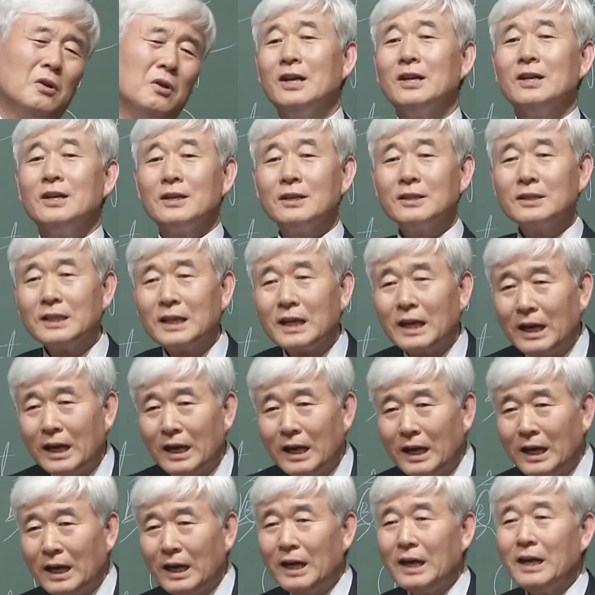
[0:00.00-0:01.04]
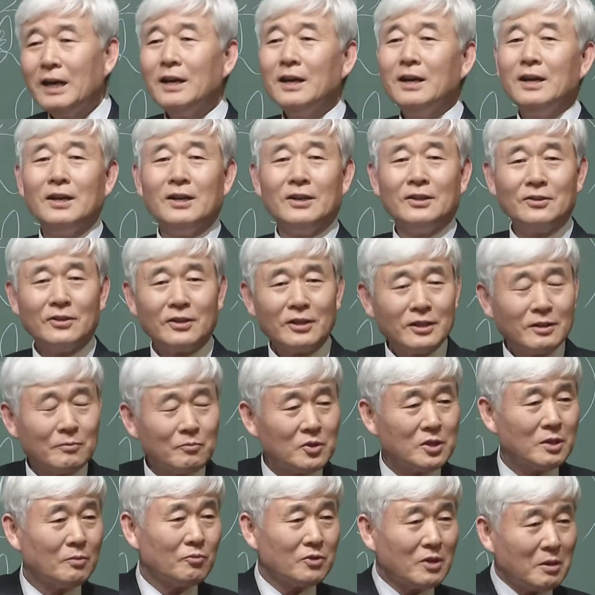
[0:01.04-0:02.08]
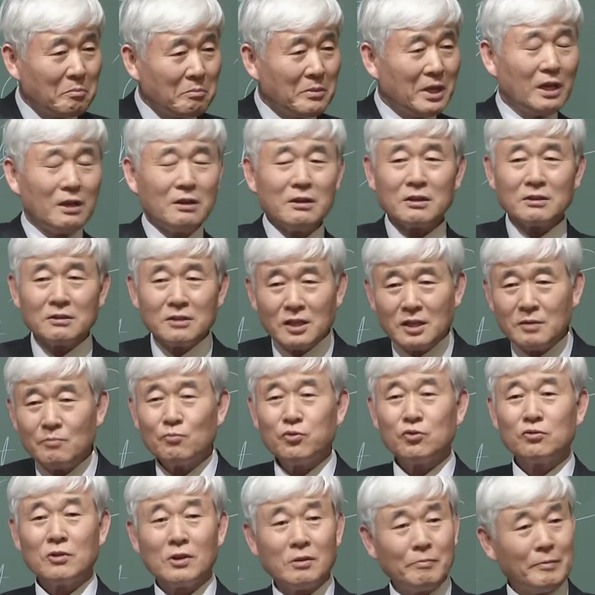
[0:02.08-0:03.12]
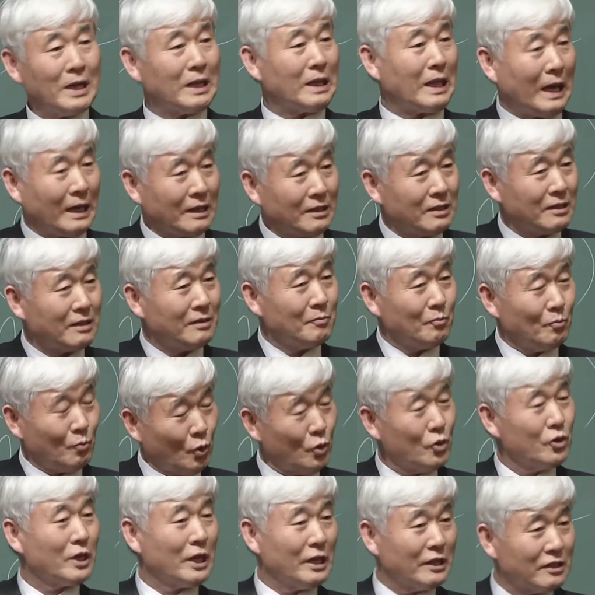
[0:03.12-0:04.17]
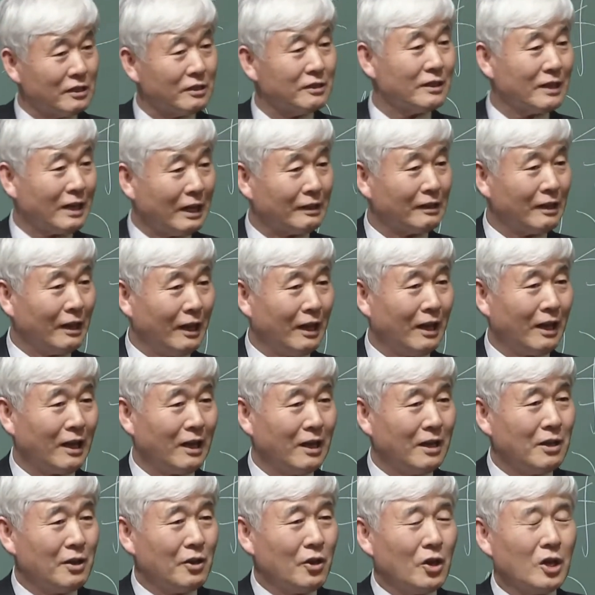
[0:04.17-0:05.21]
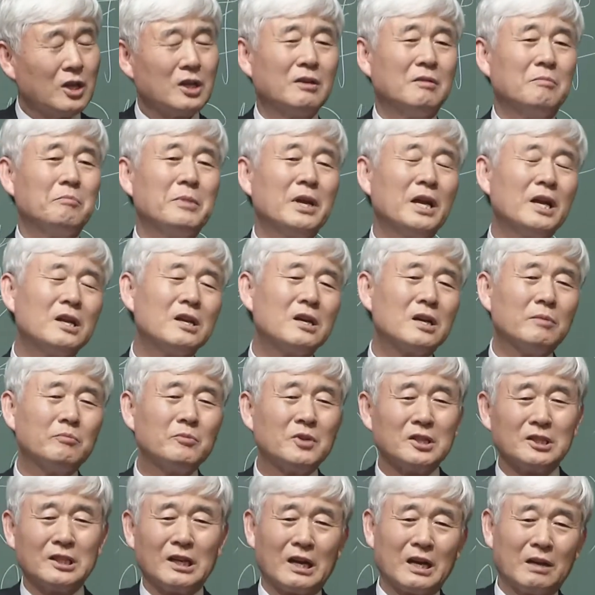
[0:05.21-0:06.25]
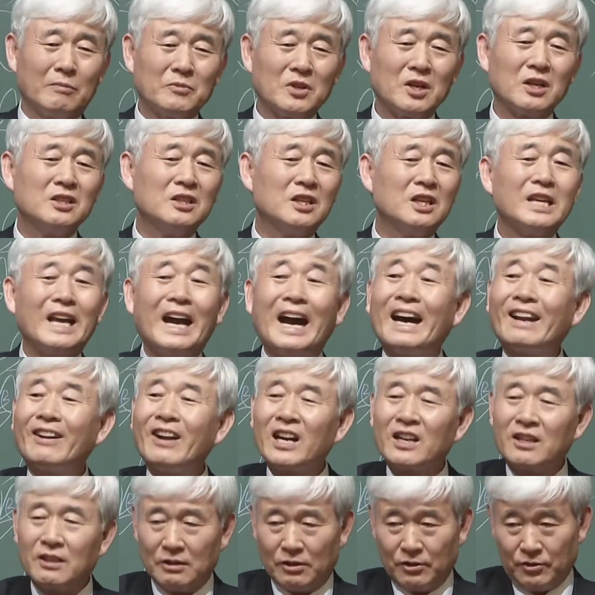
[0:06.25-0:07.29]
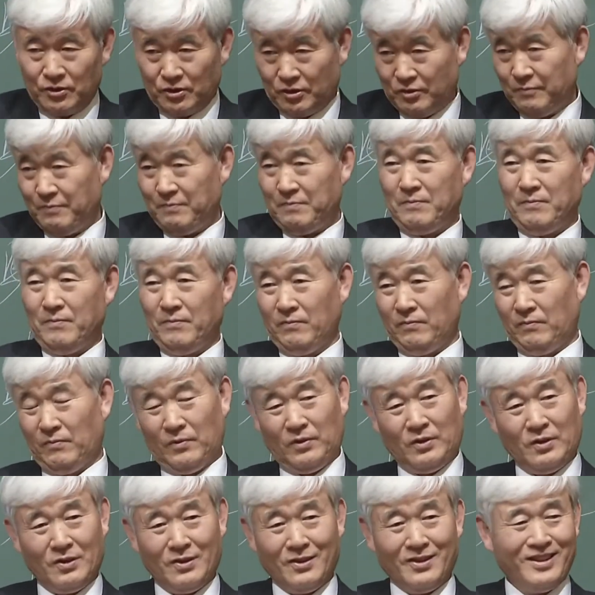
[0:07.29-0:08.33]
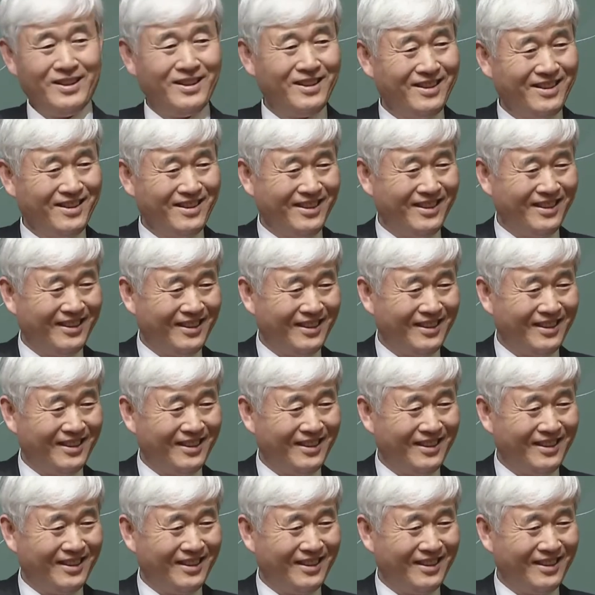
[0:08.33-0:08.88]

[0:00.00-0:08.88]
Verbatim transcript: In any case, I think you are all charming people because those who aren't wouldn't be listening to this lecture.